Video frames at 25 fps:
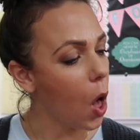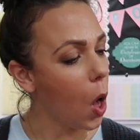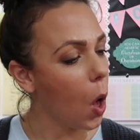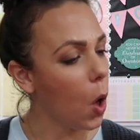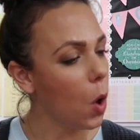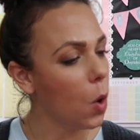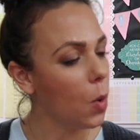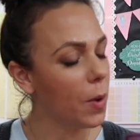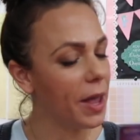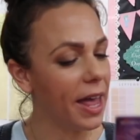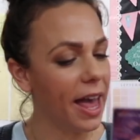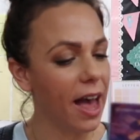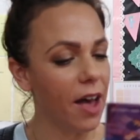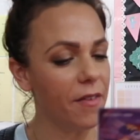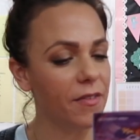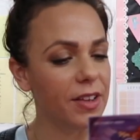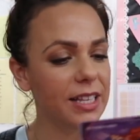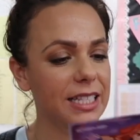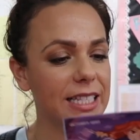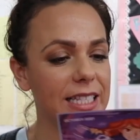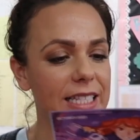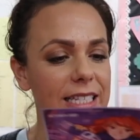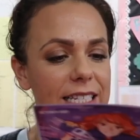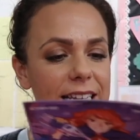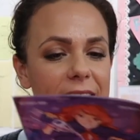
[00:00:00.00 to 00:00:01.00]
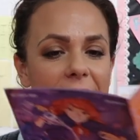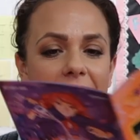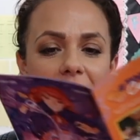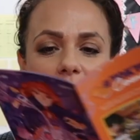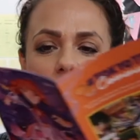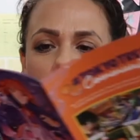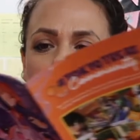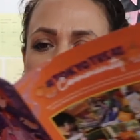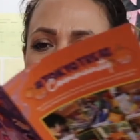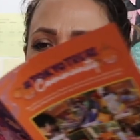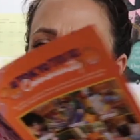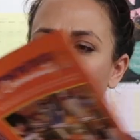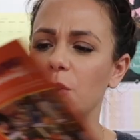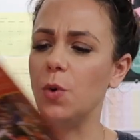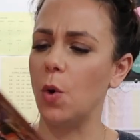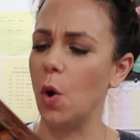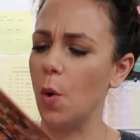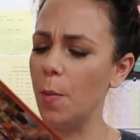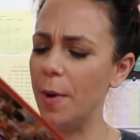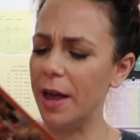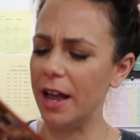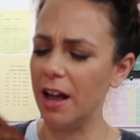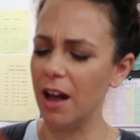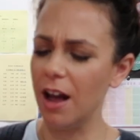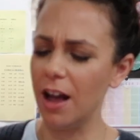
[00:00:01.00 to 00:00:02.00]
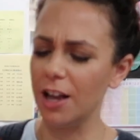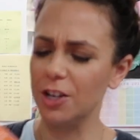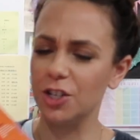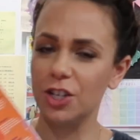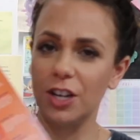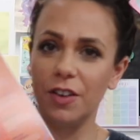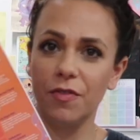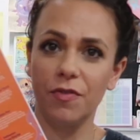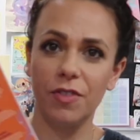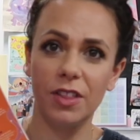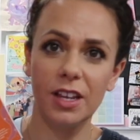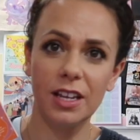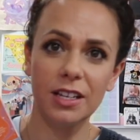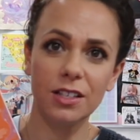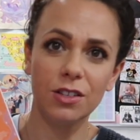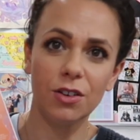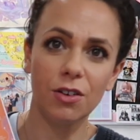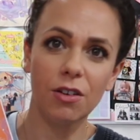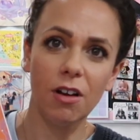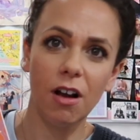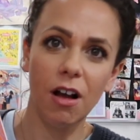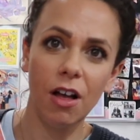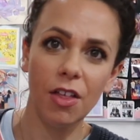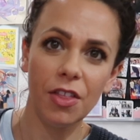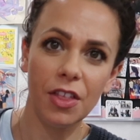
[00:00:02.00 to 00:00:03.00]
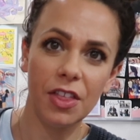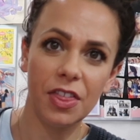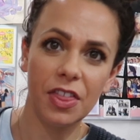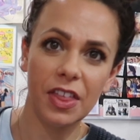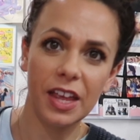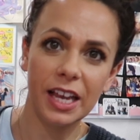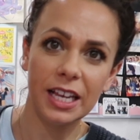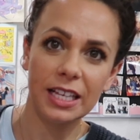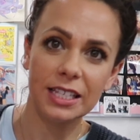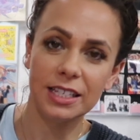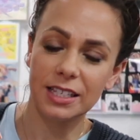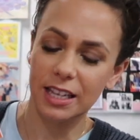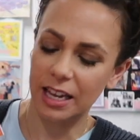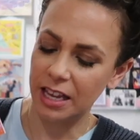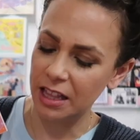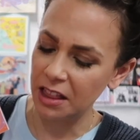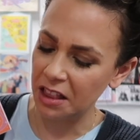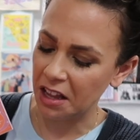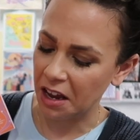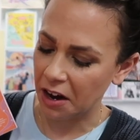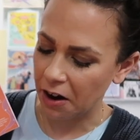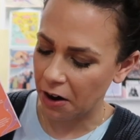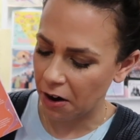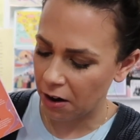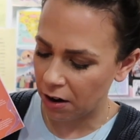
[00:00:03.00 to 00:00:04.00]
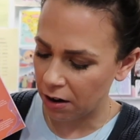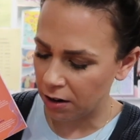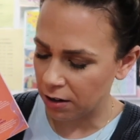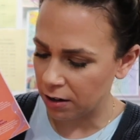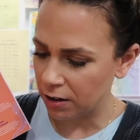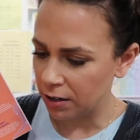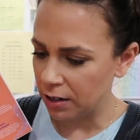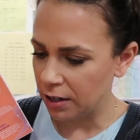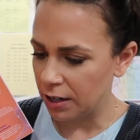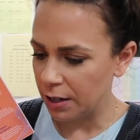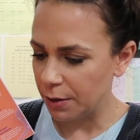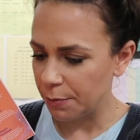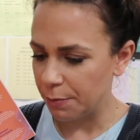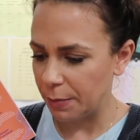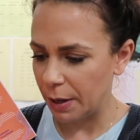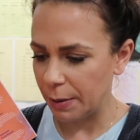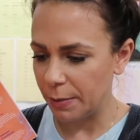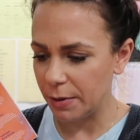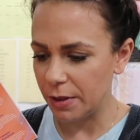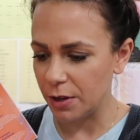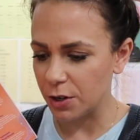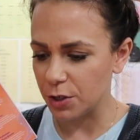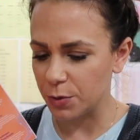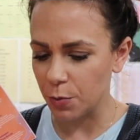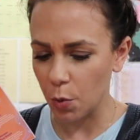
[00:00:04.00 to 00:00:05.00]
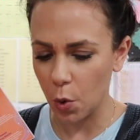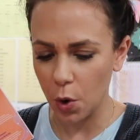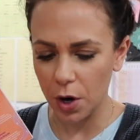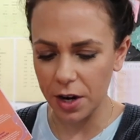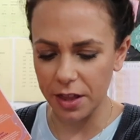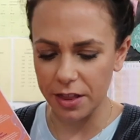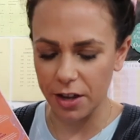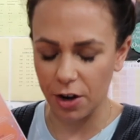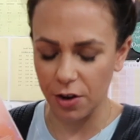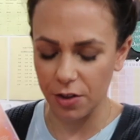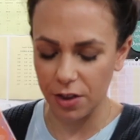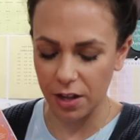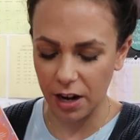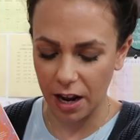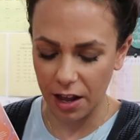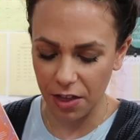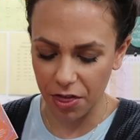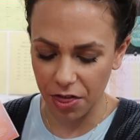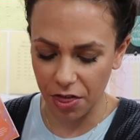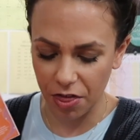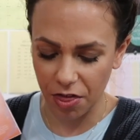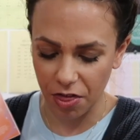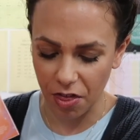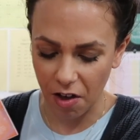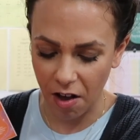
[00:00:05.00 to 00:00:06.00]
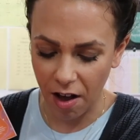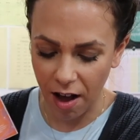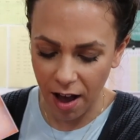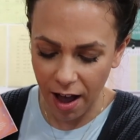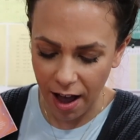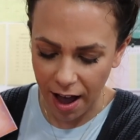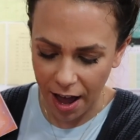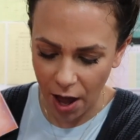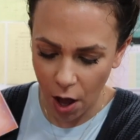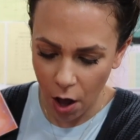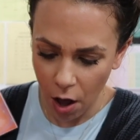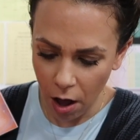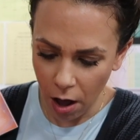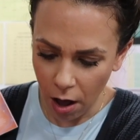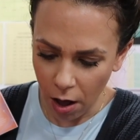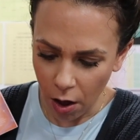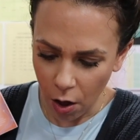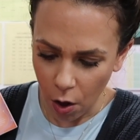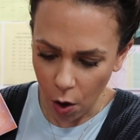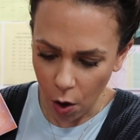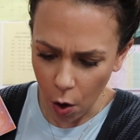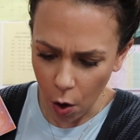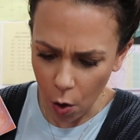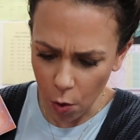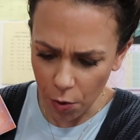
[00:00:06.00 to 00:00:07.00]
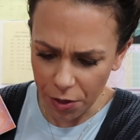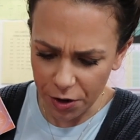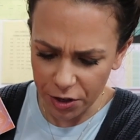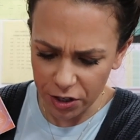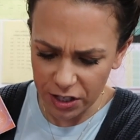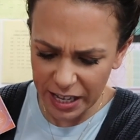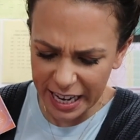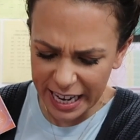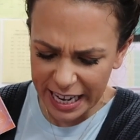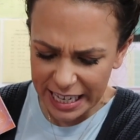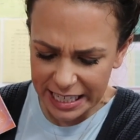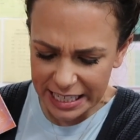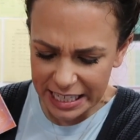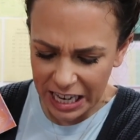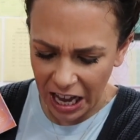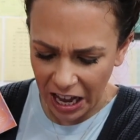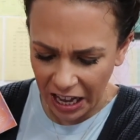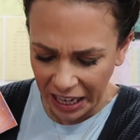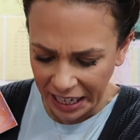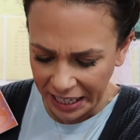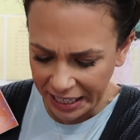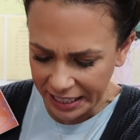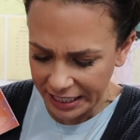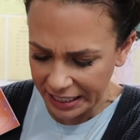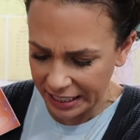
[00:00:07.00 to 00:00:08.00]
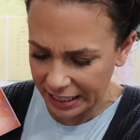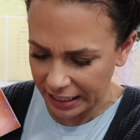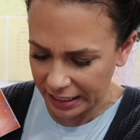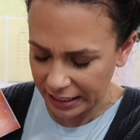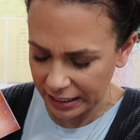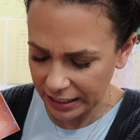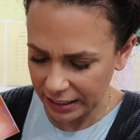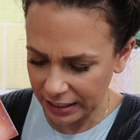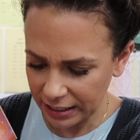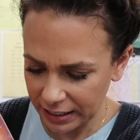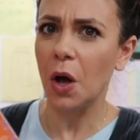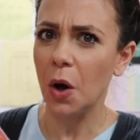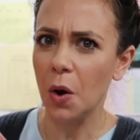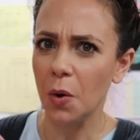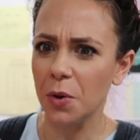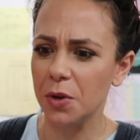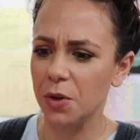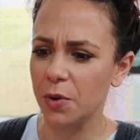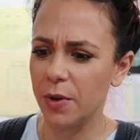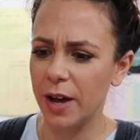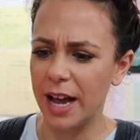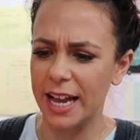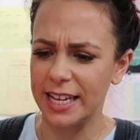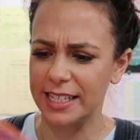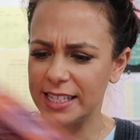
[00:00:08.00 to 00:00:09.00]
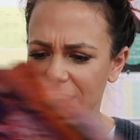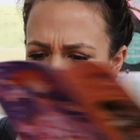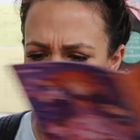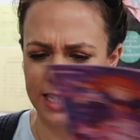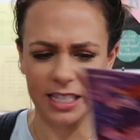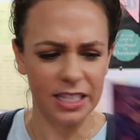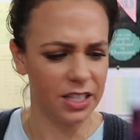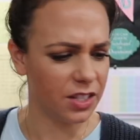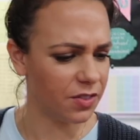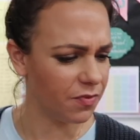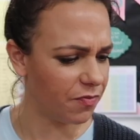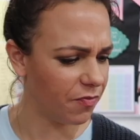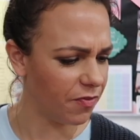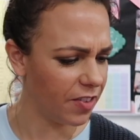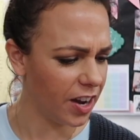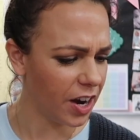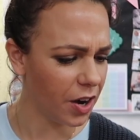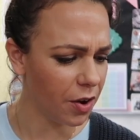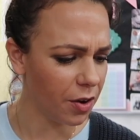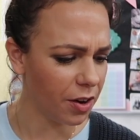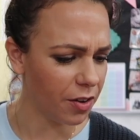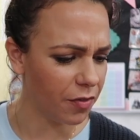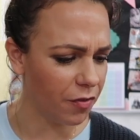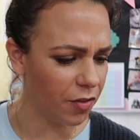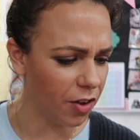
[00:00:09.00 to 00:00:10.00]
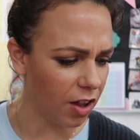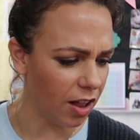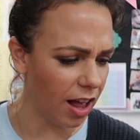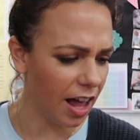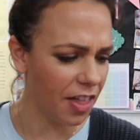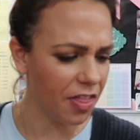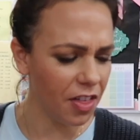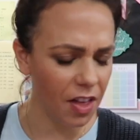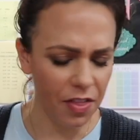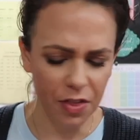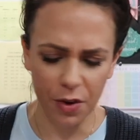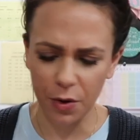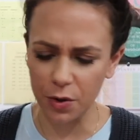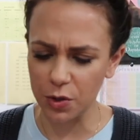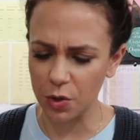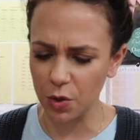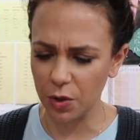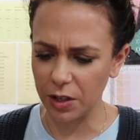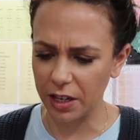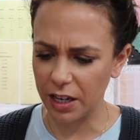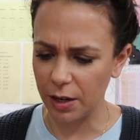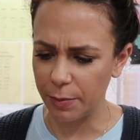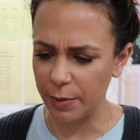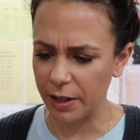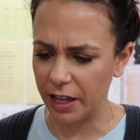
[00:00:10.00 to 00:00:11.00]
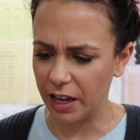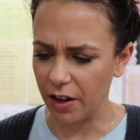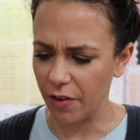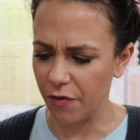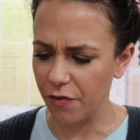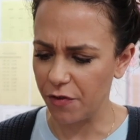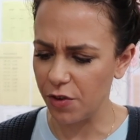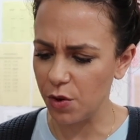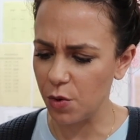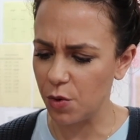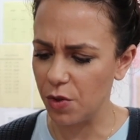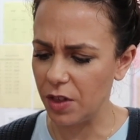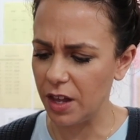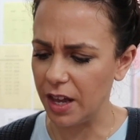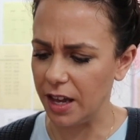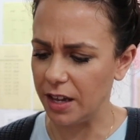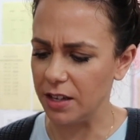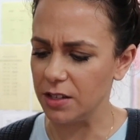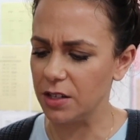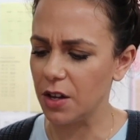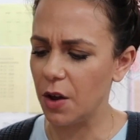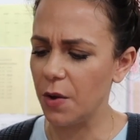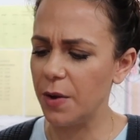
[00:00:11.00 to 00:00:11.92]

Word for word: Oh, we have a snack menu. Oh my gosh, if these are all the things in there, maybe there's more in there than I thought. Oh, there's like a ton. Oh, you guys, this is very full. I thought there was only gonna be like a few things.